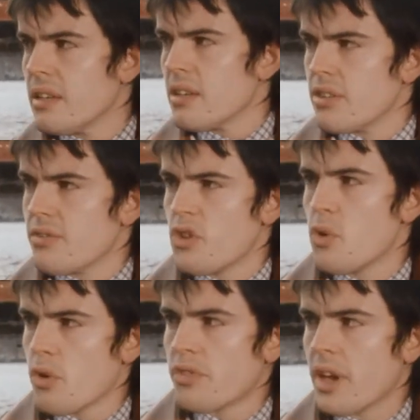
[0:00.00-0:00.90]
the
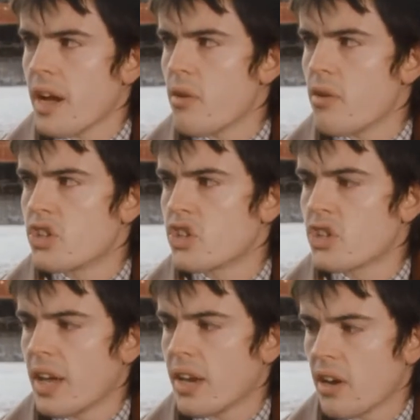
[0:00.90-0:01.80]
view of the
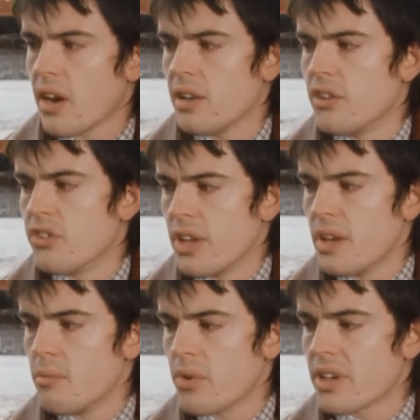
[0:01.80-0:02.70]
Irish and Ireland
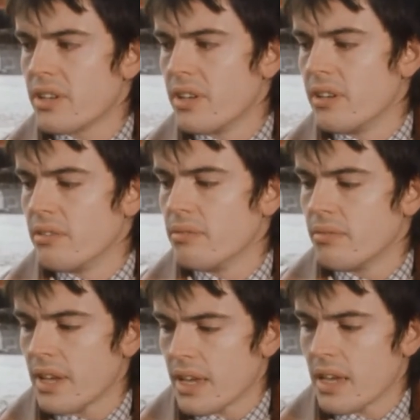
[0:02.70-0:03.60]
in Britain
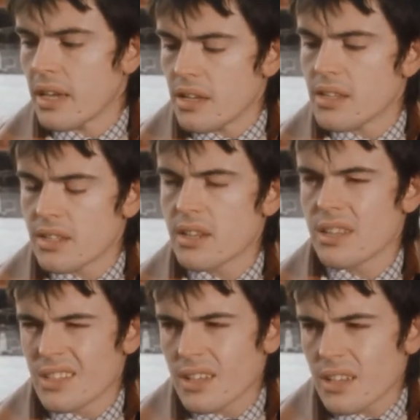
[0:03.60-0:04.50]
is
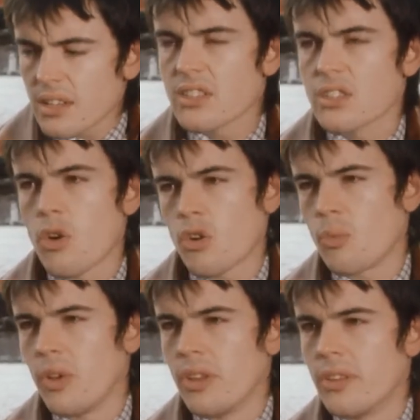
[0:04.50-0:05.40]
a distorted
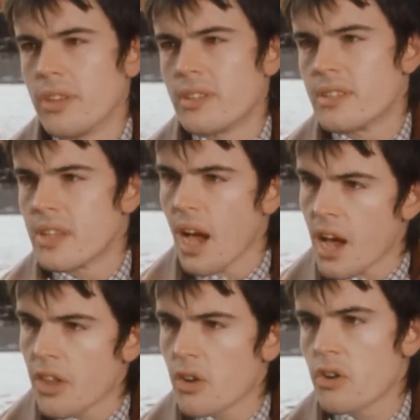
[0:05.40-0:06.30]
one. It's
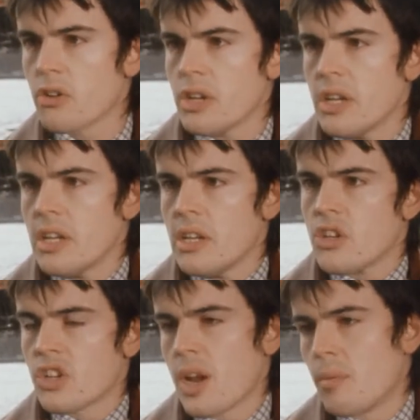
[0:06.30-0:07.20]
either
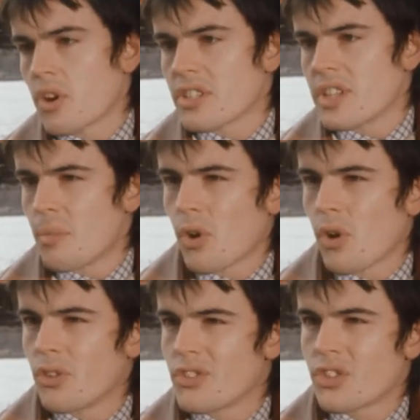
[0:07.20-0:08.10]
shamrocks,
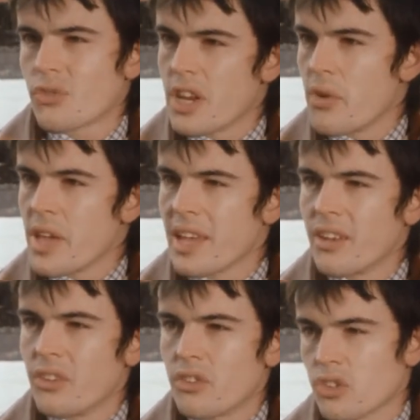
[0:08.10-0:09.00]
leprechauns, greenery
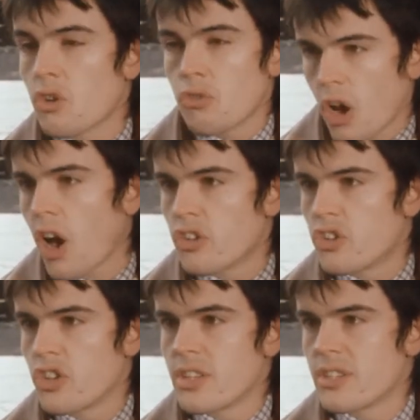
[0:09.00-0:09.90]
and
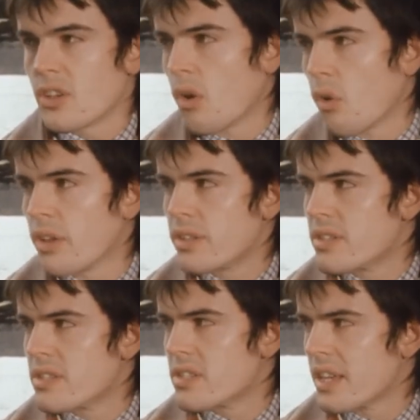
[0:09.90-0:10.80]
cottages, or
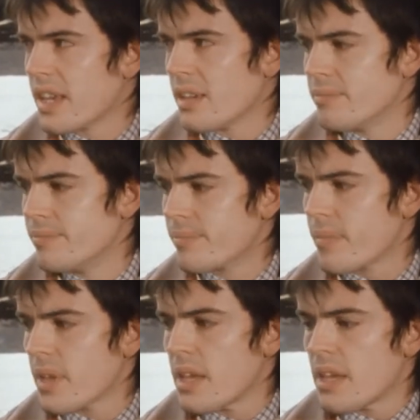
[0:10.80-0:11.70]
it's
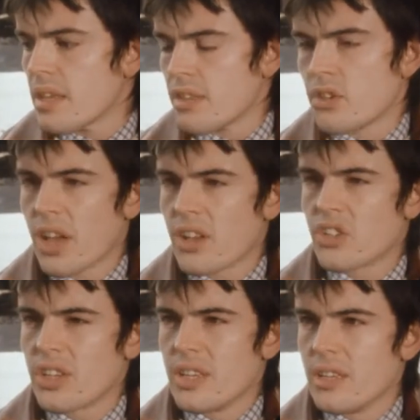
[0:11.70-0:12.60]
the
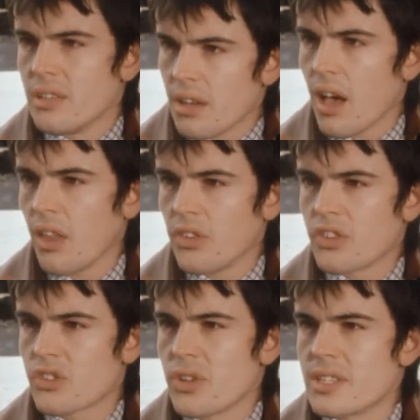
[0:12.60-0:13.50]
tragedy on the
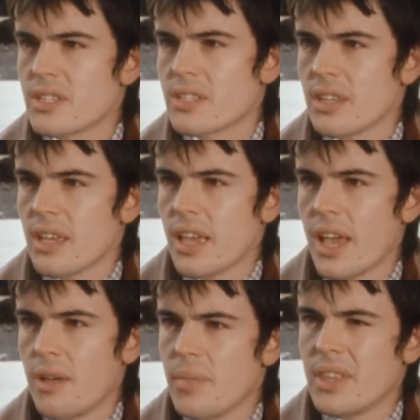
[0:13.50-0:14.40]
streets
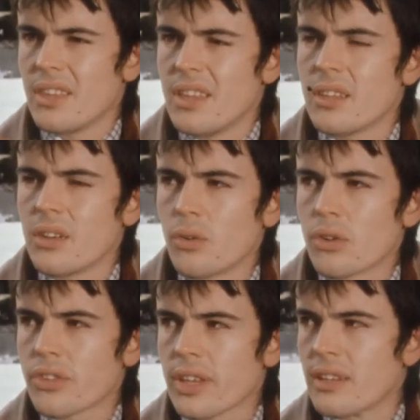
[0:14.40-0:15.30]
in the
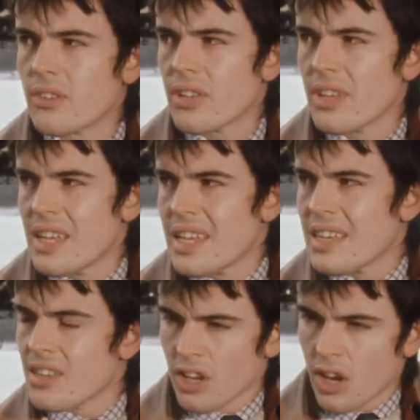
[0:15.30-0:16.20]
north. And
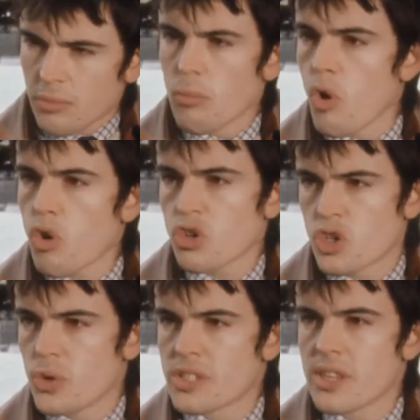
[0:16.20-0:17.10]
there's a lot more
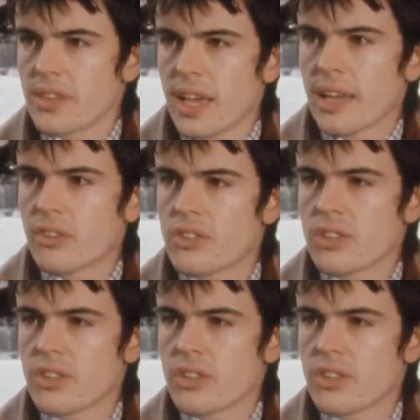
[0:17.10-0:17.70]
to us than that. There's a